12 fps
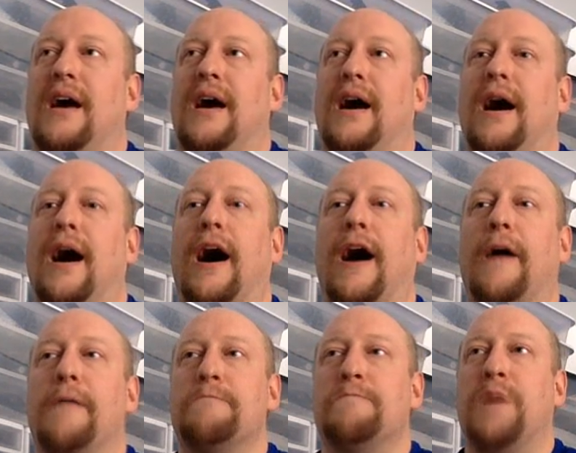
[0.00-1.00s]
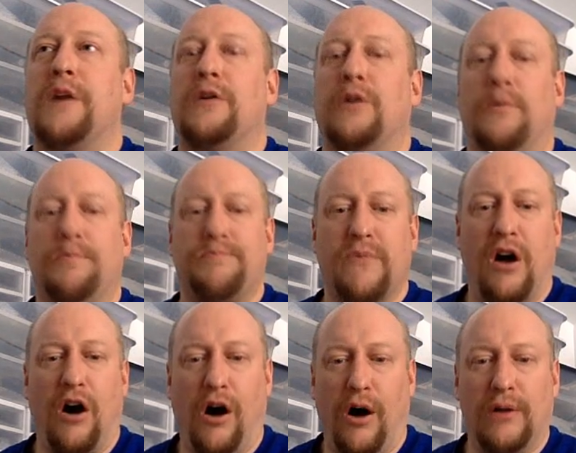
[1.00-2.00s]
But
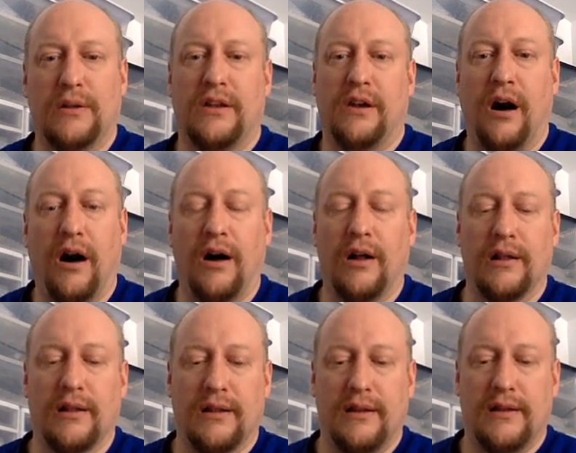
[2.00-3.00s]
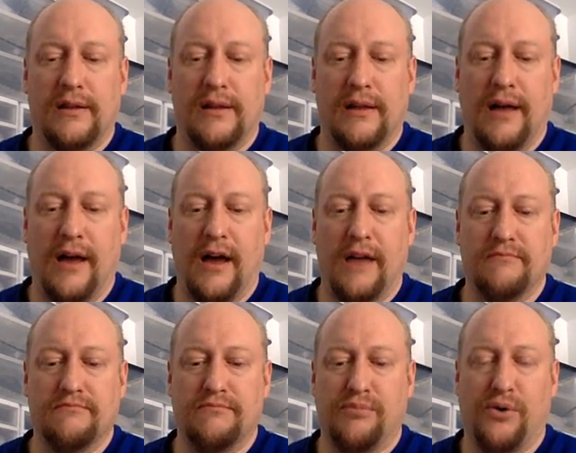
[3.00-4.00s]
all in all,
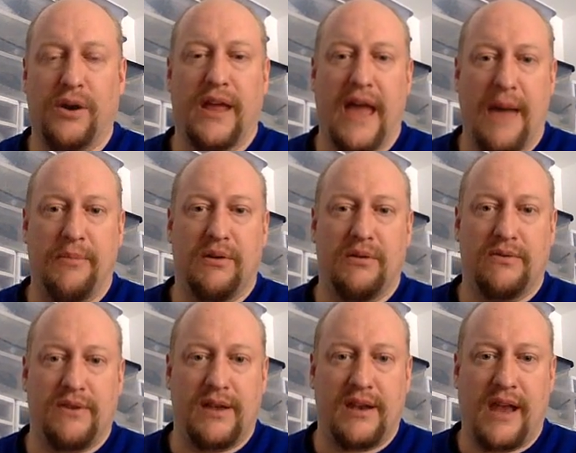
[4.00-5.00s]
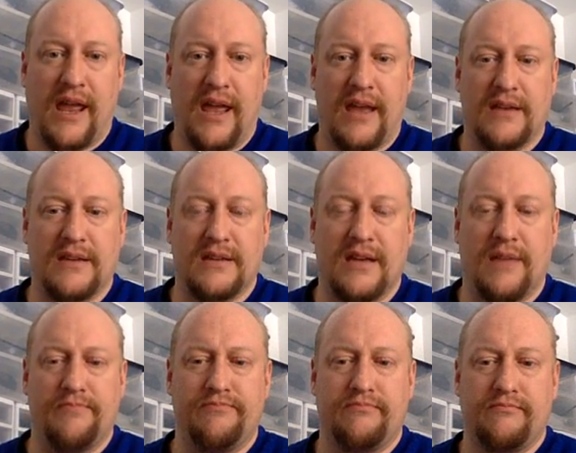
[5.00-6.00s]
I'm pretty happy with it, and
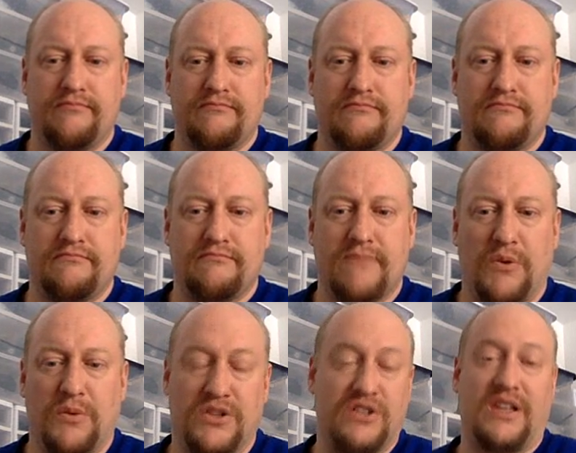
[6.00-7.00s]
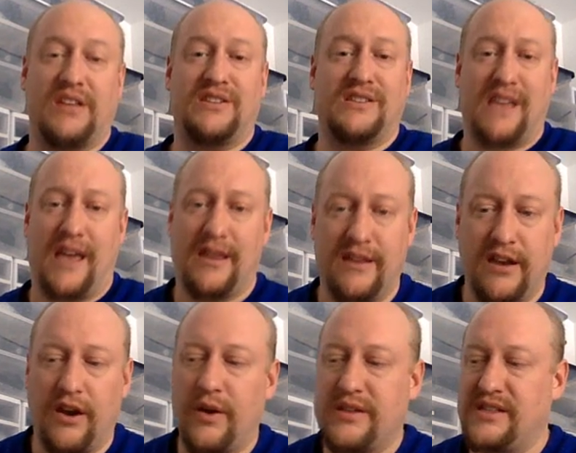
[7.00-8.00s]
which is nice to say.
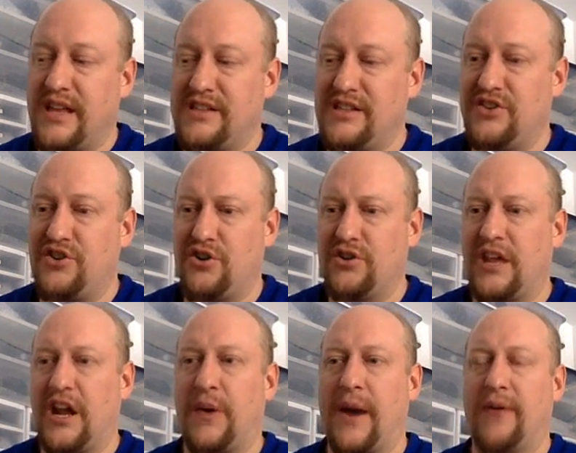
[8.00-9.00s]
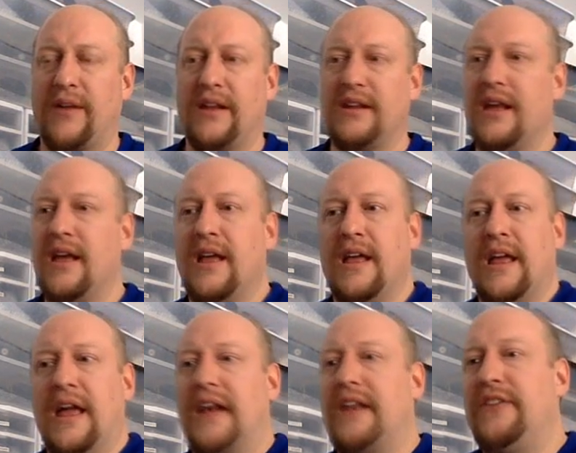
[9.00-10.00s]
It's nice to turn that around, and
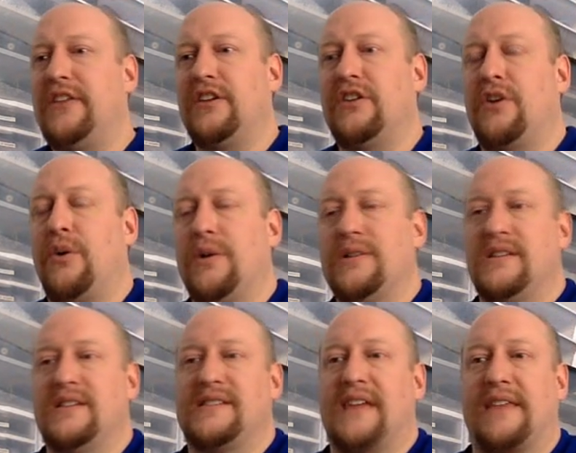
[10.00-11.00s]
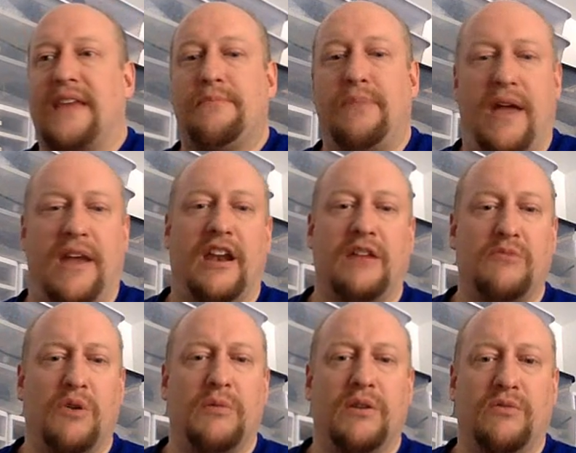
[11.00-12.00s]
I think there always is like that panic
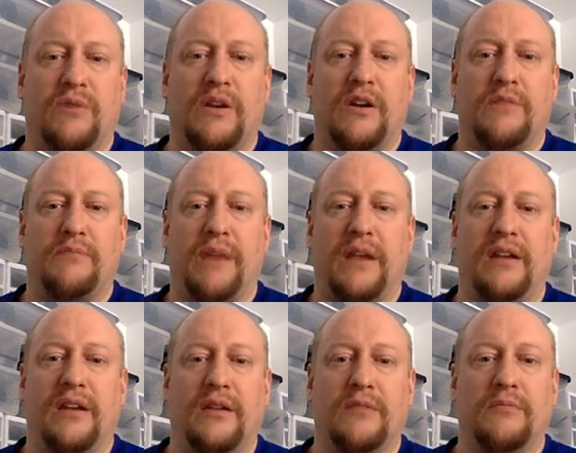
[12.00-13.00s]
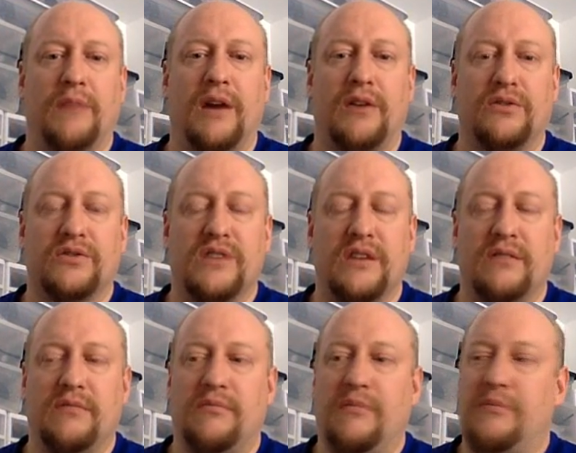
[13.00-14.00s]
moment when you're painting models, and
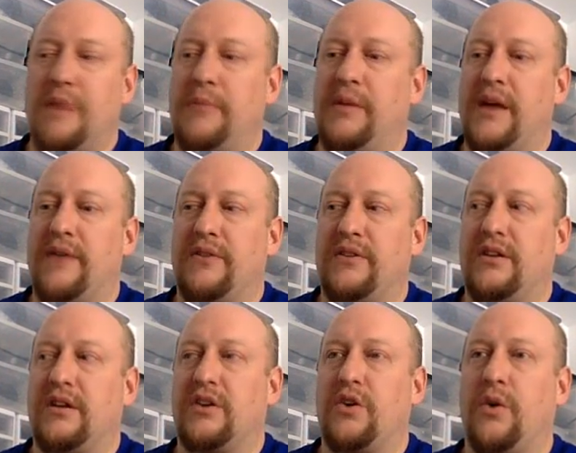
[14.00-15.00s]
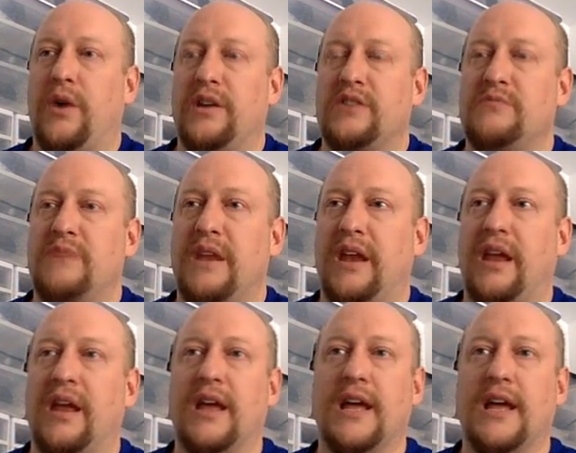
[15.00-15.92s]
maybe you haven't done quite as many